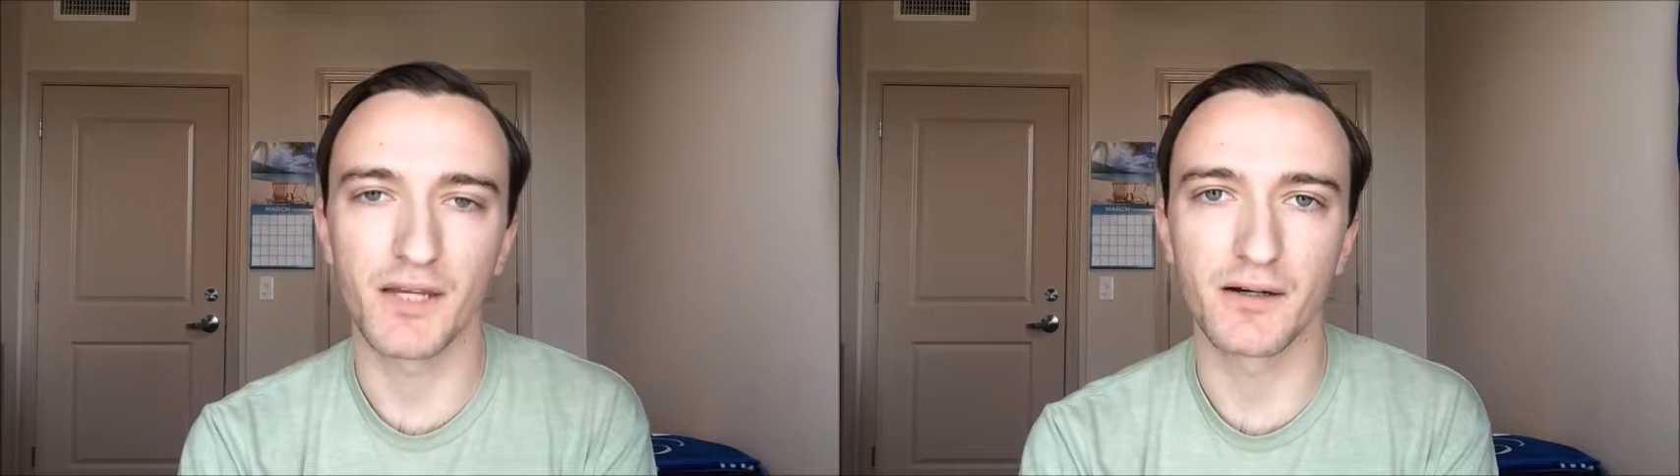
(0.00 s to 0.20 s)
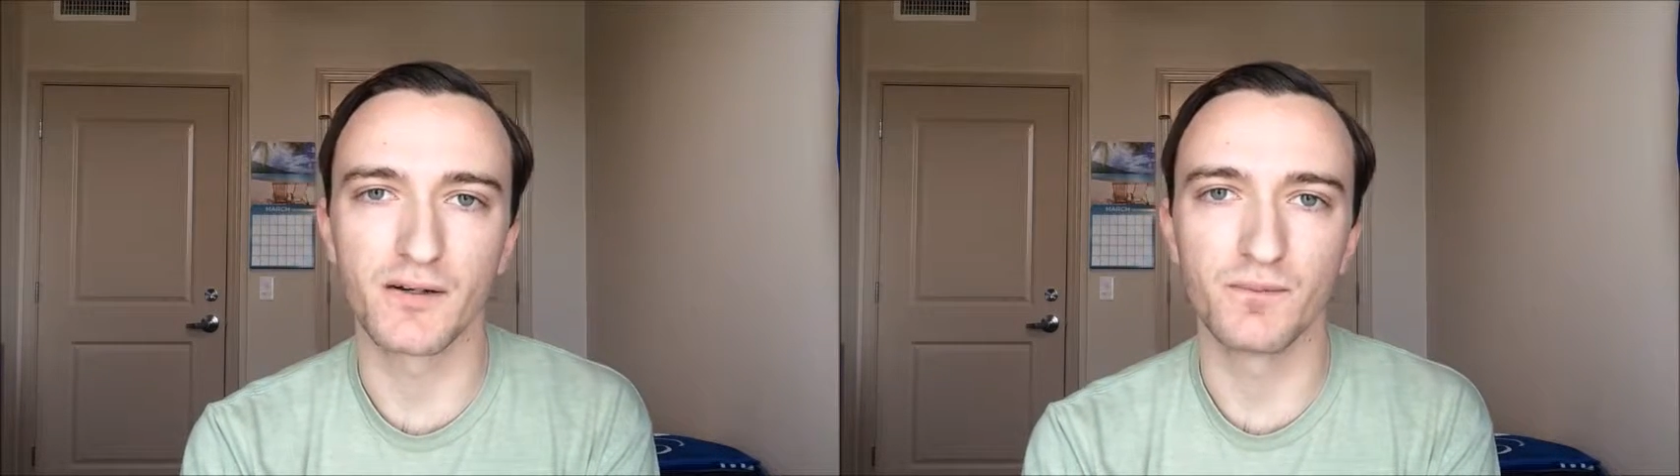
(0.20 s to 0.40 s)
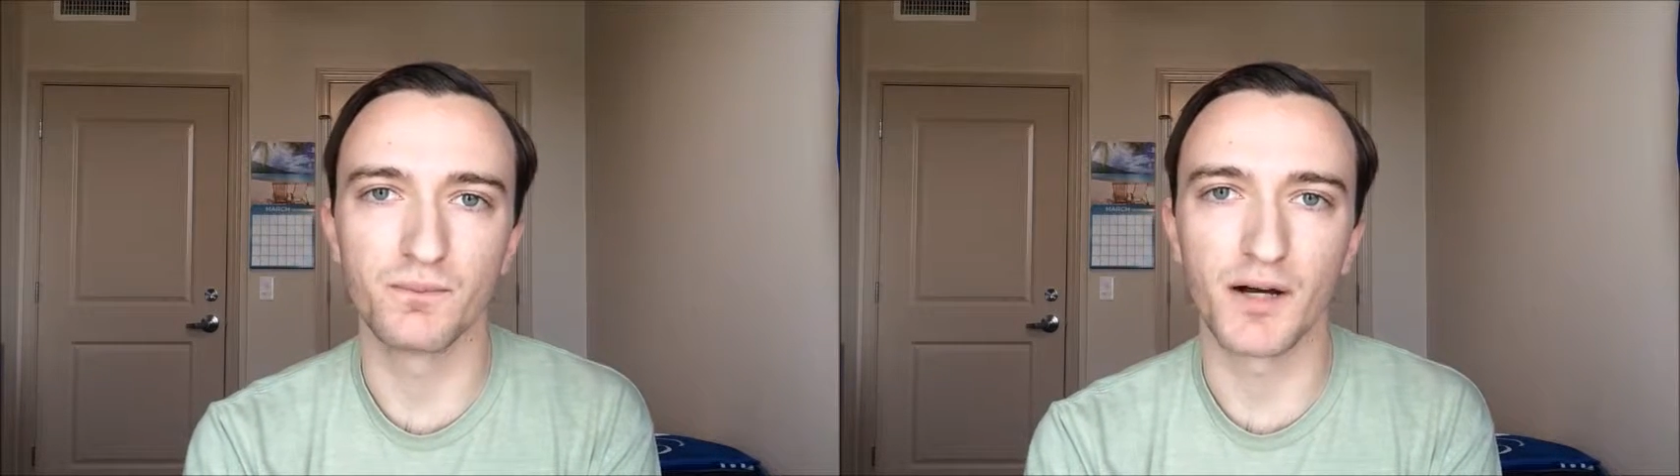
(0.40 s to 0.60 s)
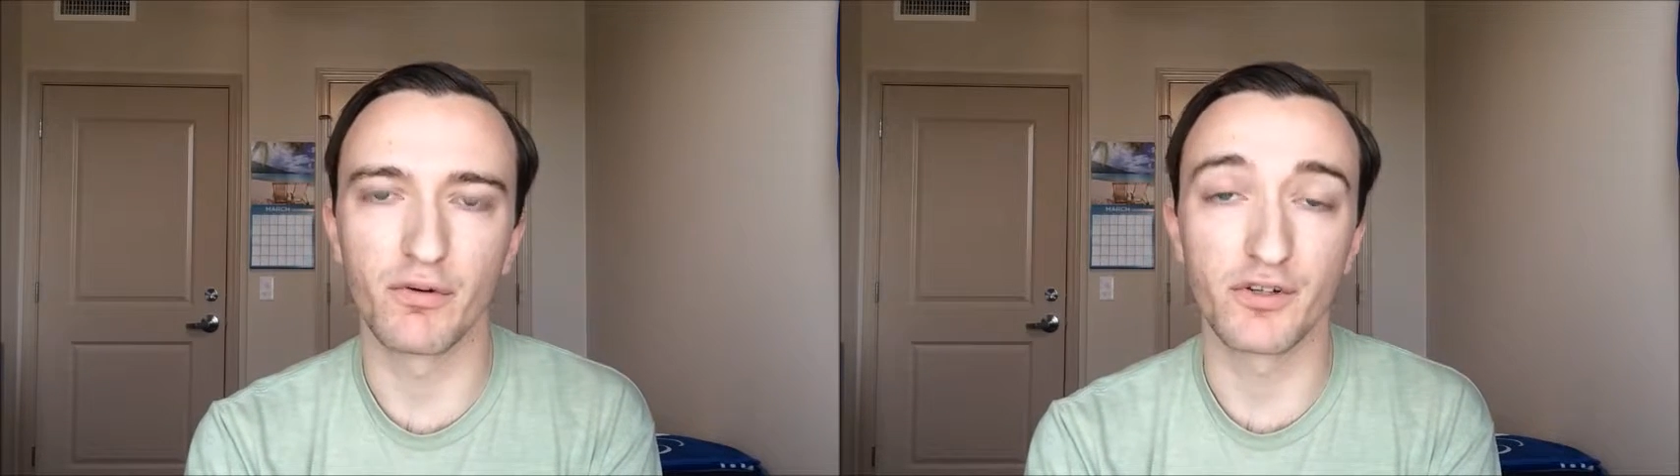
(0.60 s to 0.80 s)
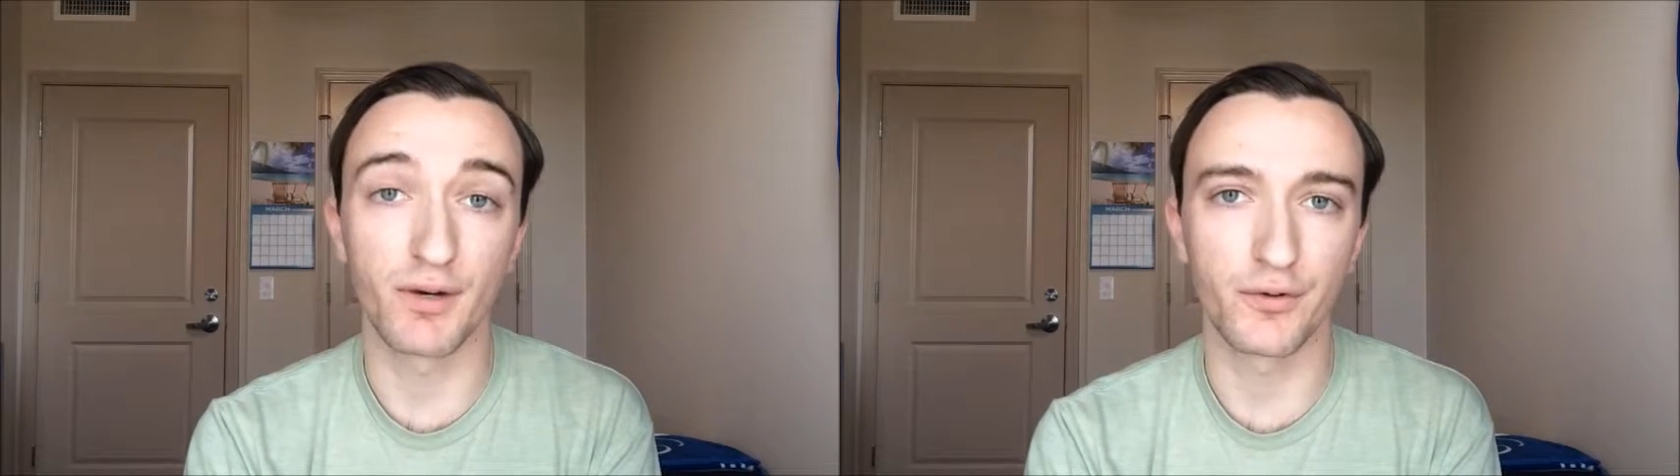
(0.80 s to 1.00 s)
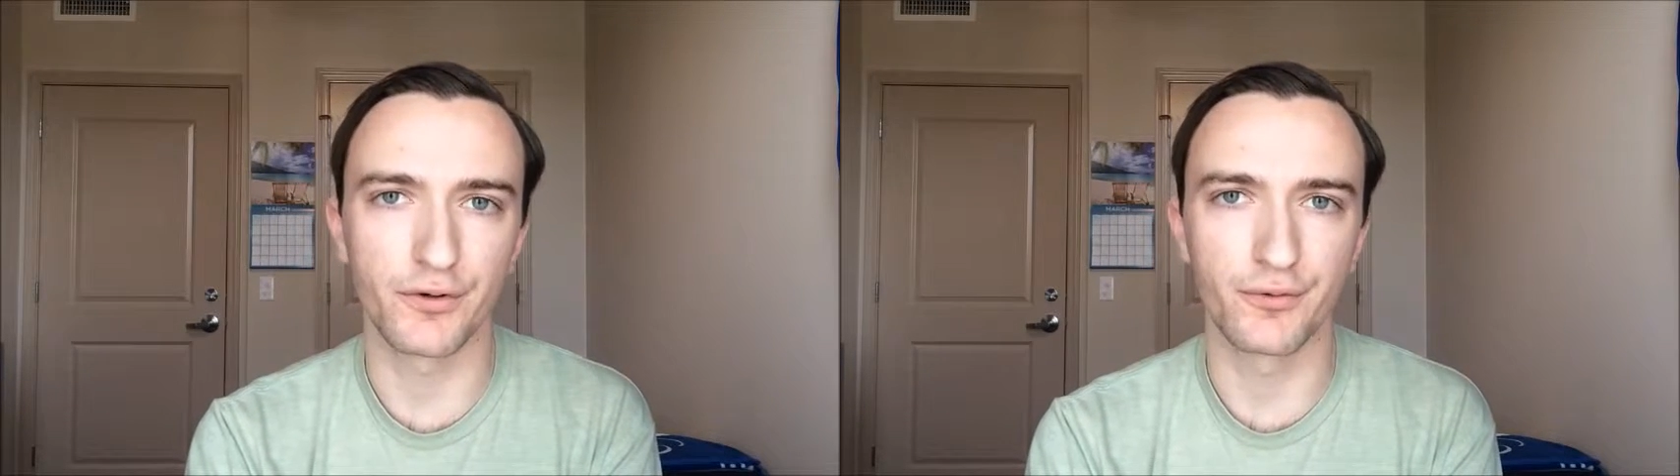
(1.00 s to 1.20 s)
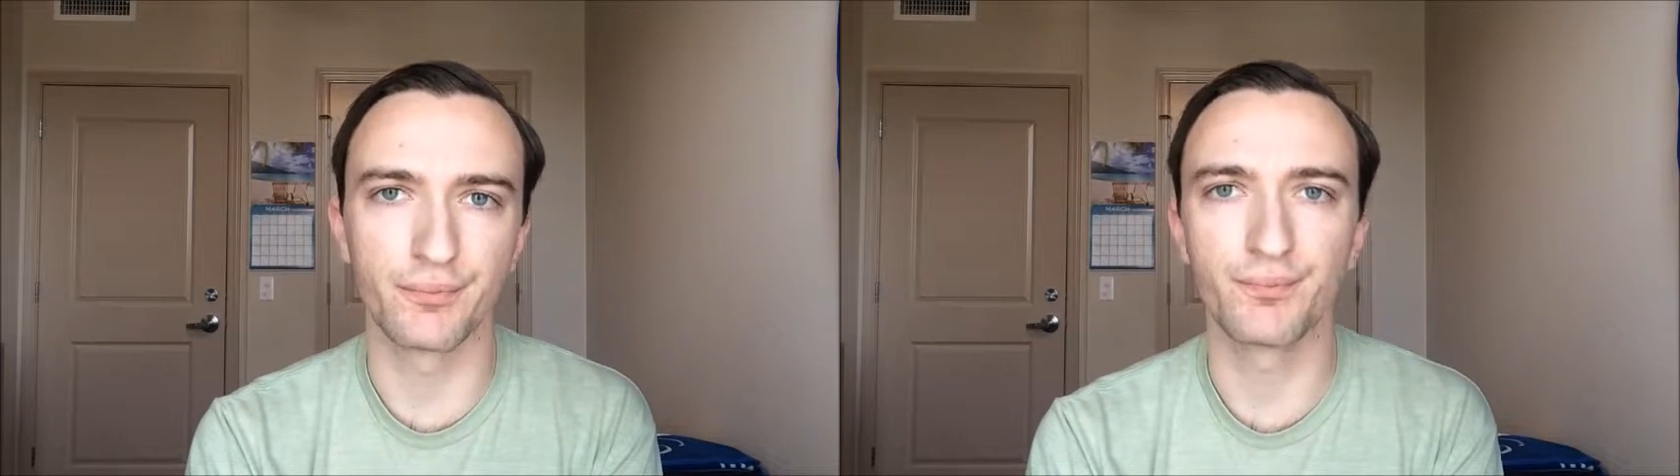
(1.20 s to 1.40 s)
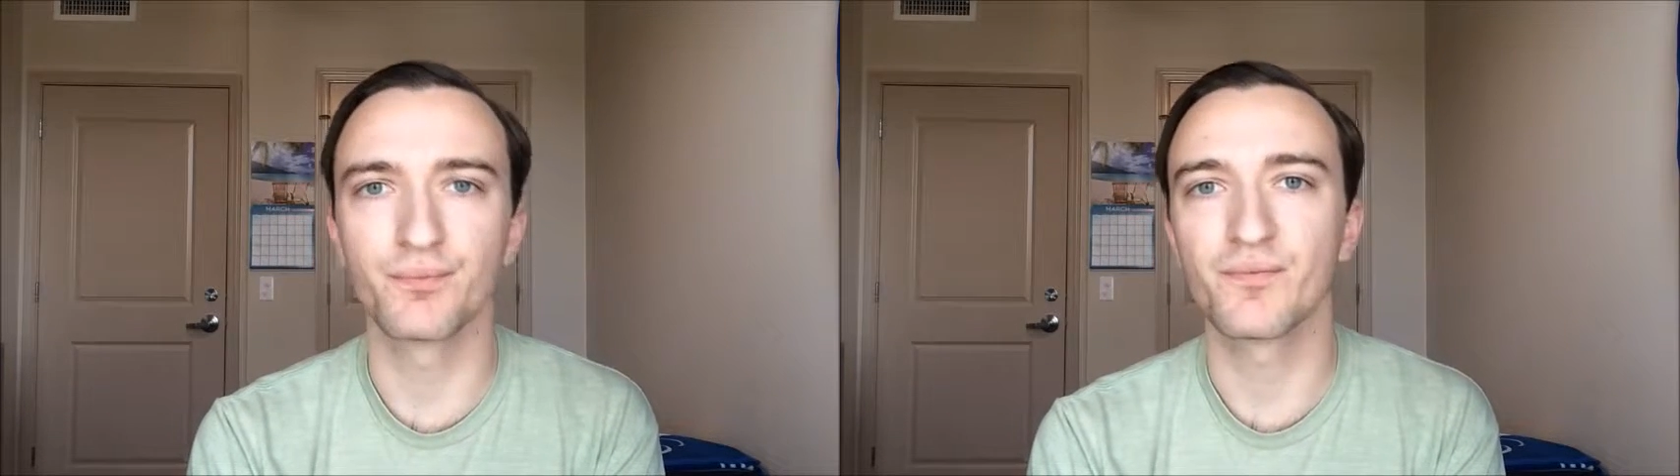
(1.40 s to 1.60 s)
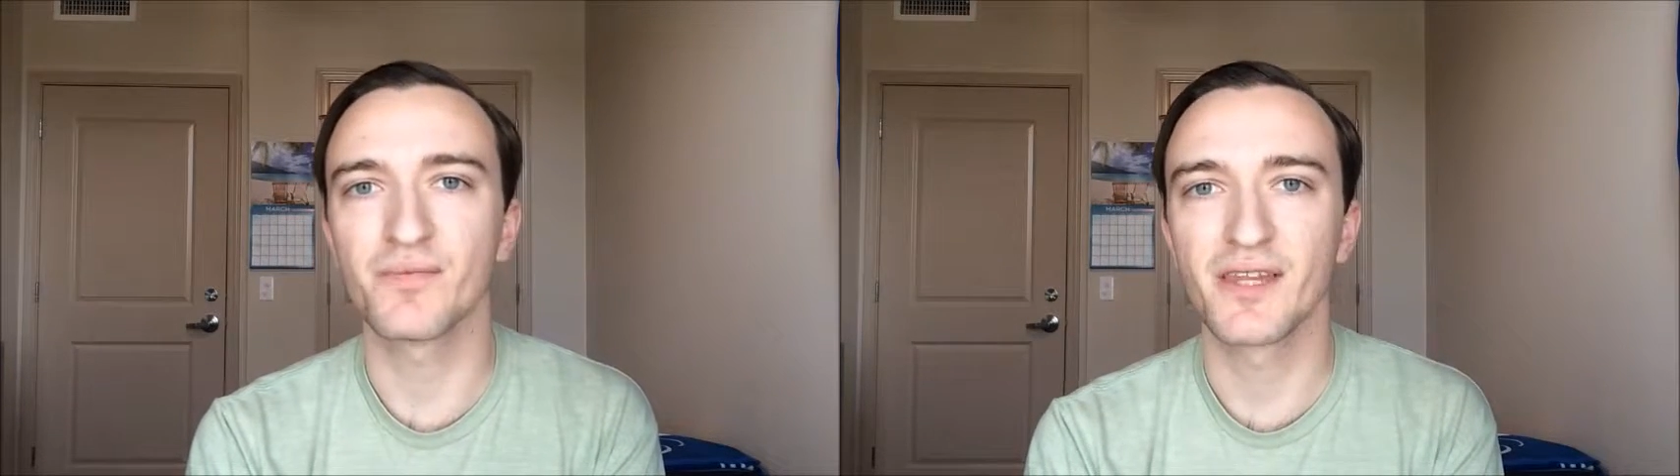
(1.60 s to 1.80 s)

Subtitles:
I went to my room,